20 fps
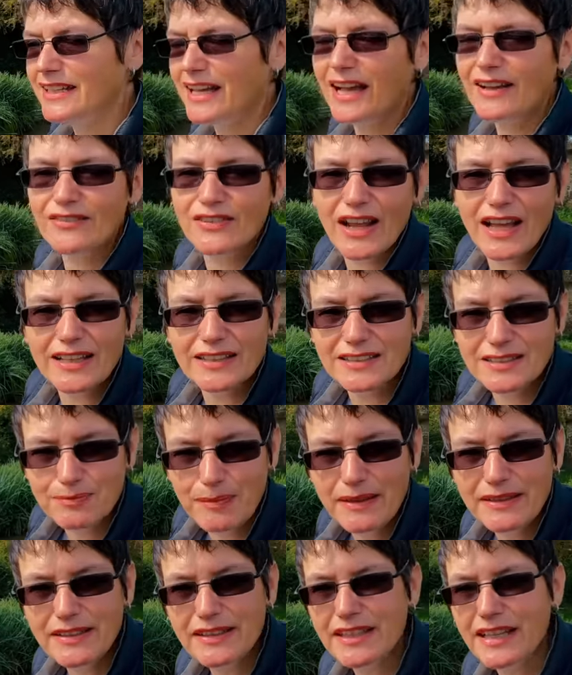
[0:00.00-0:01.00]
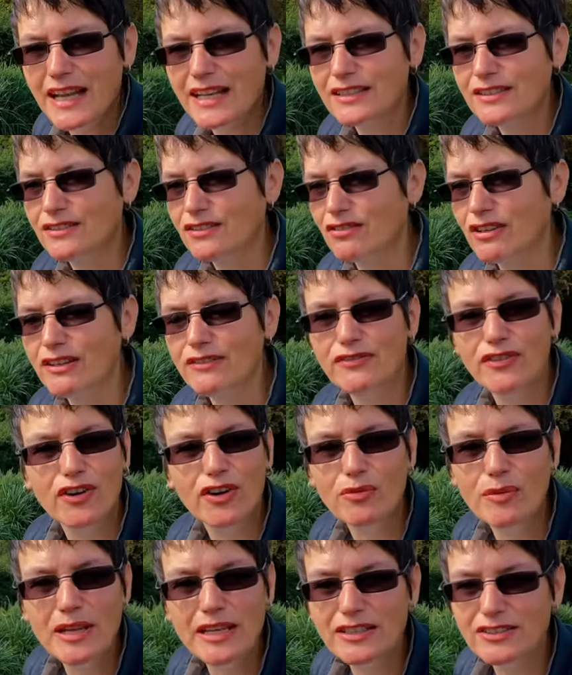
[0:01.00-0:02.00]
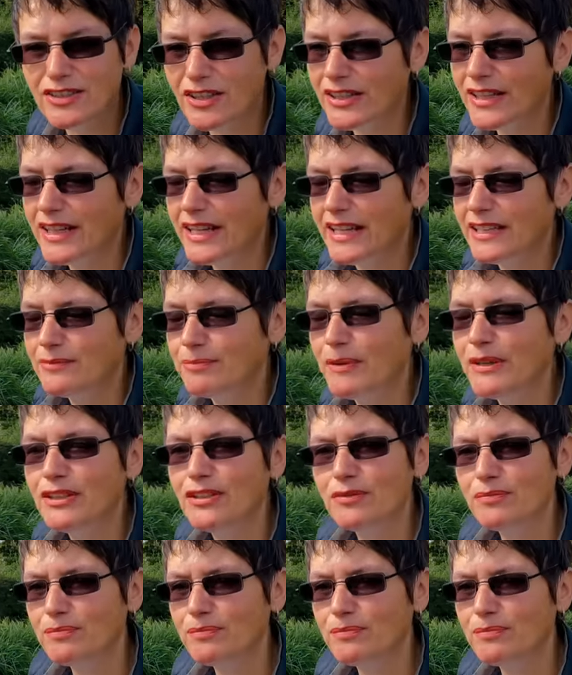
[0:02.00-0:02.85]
I've liked spending the last three, four weeks on here. It's been